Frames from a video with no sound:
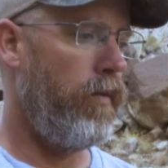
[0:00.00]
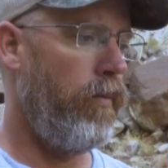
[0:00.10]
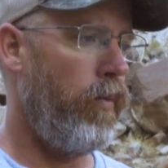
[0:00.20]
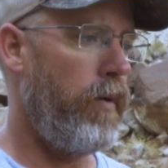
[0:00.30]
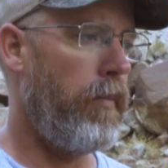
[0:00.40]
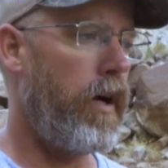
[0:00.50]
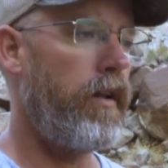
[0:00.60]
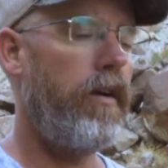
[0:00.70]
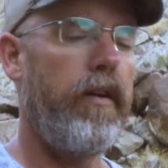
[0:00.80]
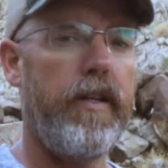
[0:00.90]
We
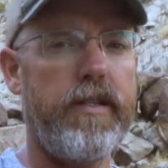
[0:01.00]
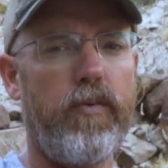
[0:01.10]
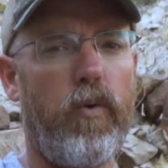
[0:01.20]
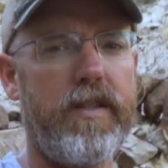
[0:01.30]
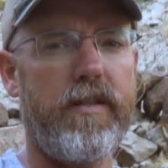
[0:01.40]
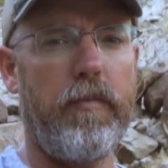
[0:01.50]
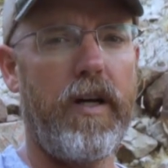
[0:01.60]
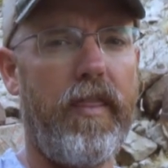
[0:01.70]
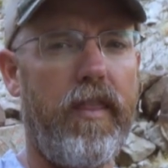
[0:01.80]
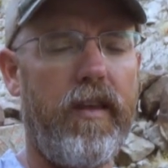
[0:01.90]
monitor this once a
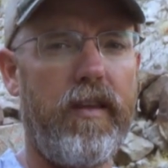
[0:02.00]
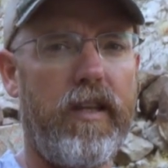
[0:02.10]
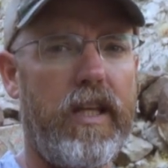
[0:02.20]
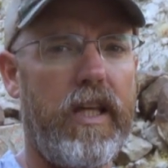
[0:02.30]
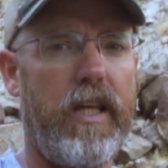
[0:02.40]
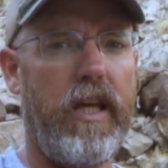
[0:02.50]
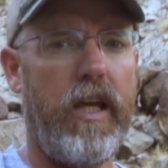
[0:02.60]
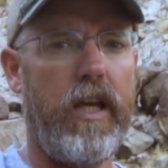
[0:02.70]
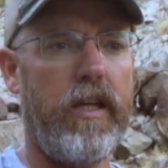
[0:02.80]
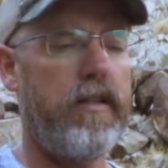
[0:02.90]
month,
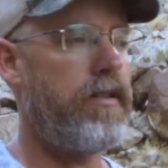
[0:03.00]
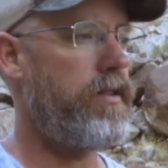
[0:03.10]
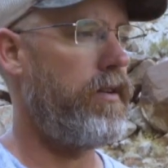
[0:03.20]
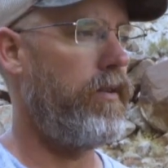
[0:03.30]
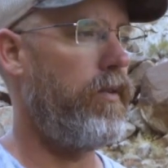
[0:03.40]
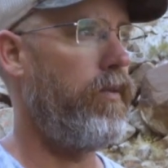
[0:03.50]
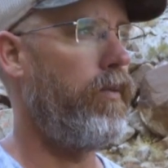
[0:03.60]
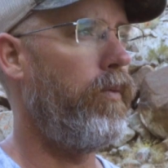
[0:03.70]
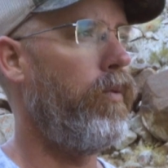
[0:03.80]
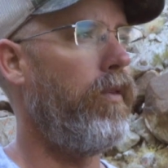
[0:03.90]
and
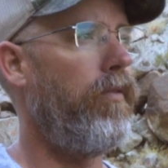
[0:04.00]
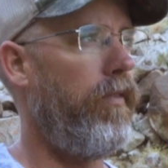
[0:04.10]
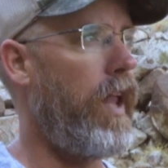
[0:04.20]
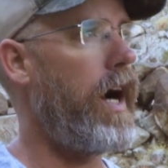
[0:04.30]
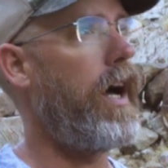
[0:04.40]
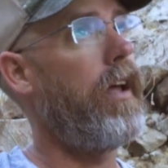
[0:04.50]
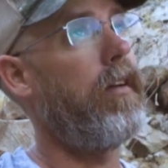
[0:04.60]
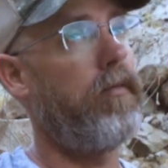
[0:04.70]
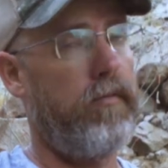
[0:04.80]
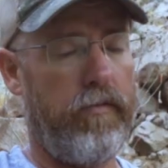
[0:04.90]
so we'll fly,
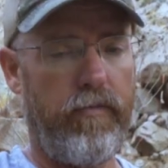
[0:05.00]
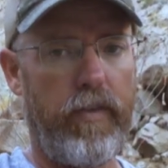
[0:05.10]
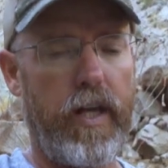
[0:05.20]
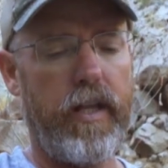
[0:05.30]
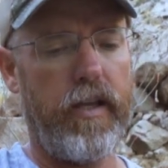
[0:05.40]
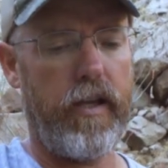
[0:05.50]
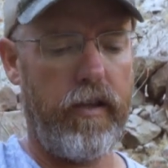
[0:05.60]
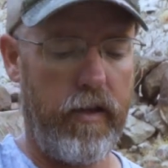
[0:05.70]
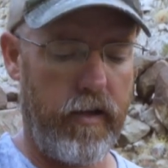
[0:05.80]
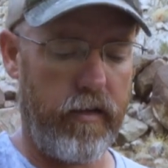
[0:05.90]
fly in a,
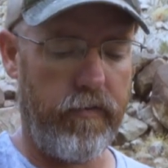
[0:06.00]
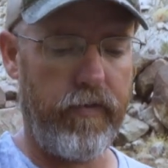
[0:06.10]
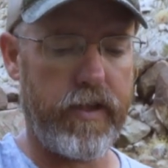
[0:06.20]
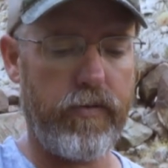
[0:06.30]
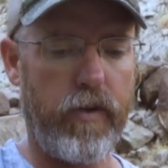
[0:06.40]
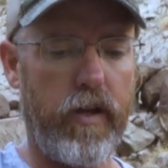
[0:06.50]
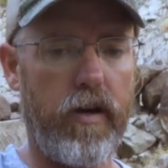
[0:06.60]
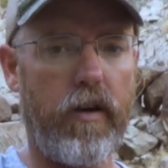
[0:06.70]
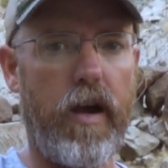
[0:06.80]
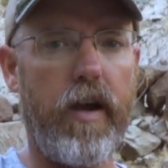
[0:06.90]
in a fixed wing
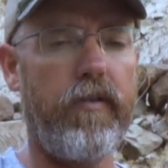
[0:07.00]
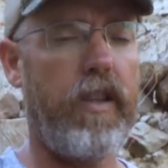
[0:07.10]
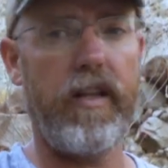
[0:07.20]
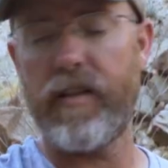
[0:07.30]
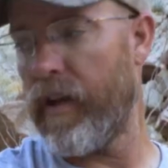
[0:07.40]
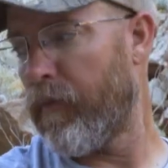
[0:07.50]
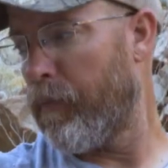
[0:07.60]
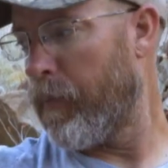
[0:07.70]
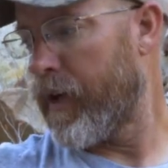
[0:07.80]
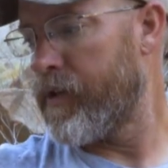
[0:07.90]
aircraft, and then take
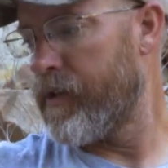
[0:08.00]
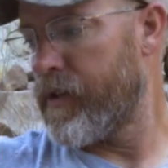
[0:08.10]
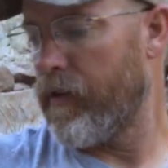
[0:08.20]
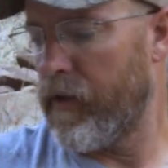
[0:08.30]
pictures of